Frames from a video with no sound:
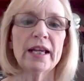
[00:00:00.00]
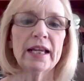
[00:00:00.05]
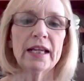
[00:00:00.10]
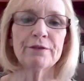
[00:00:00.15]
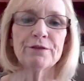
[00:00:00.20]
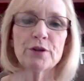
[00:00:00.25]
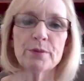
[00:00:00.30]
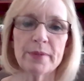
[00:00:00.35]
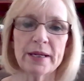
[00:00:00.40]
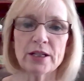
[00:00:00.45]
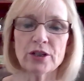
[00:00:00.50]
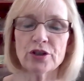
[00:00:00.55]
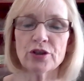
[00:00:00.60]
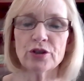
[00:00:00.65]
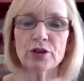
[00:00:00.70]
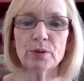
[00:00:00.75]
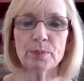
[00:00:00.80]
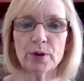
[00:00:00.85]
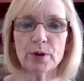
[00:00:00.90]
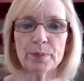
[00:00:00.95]

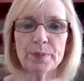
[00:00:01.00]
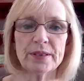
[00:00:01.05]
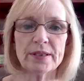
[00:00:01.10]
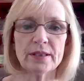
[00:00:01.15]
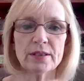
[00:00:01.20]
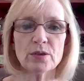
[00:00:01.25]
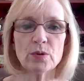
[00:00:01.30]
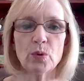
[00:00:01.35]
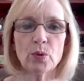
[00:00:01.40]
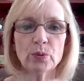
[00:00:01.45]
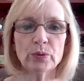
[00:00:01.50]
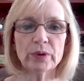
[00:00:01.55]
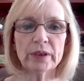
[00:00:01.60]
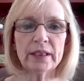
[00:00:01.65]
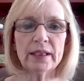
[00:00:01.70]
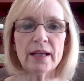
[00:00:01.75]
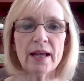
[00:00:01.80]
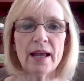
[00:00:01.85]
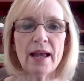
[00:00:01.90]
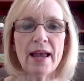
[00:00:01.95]
informational purposes
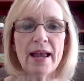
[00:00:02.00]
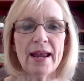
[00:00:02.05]
only,